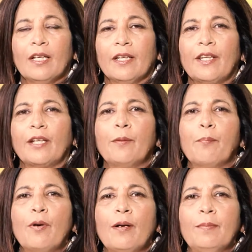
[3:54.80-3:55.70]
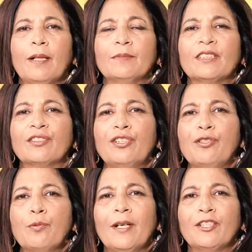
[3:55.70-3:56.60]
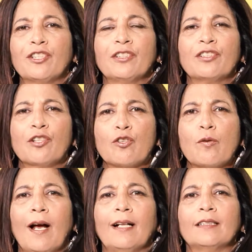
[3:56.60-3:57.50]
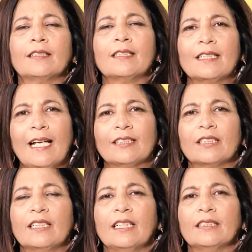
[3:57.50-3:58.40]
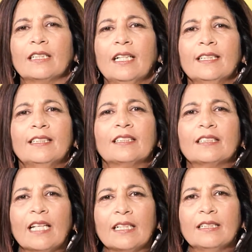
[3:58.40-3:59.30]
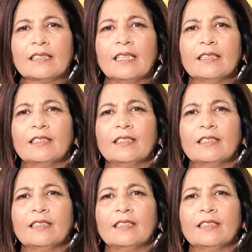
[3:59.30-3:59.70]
that the problems, the situations, the trials, the testings, the sicknesses, the